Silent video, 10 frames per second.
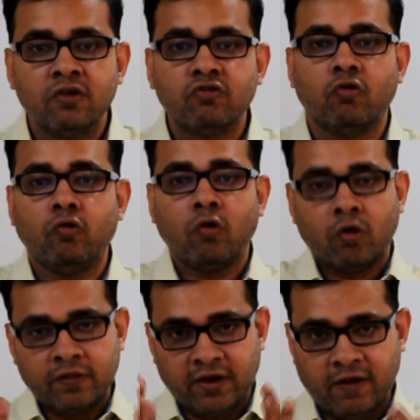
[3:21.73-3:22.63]
So
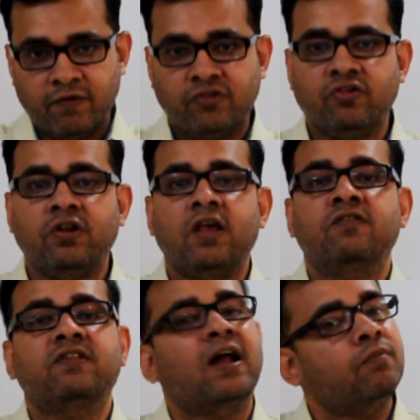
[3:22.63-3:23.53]
the division
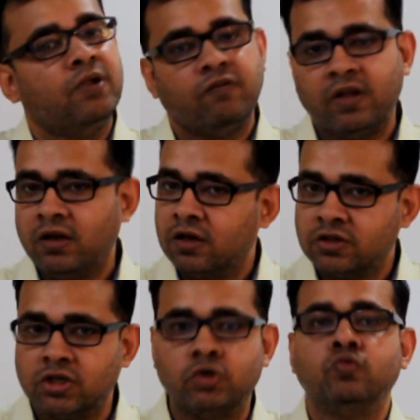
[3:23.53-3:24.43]
is done between
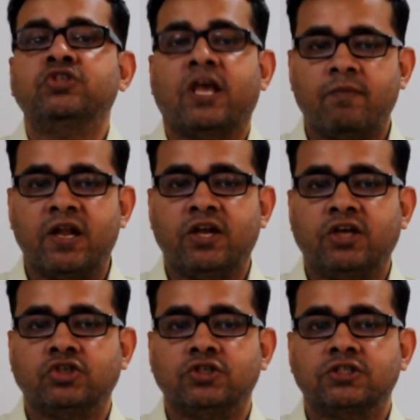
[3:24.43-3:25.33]
the two
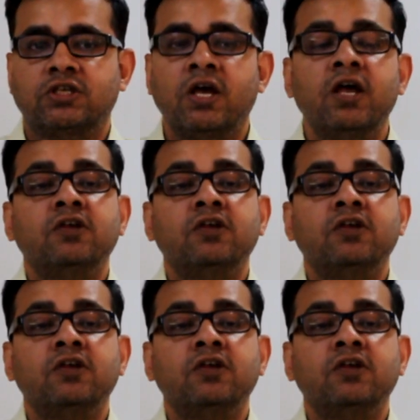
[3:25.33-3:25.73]
segmentations.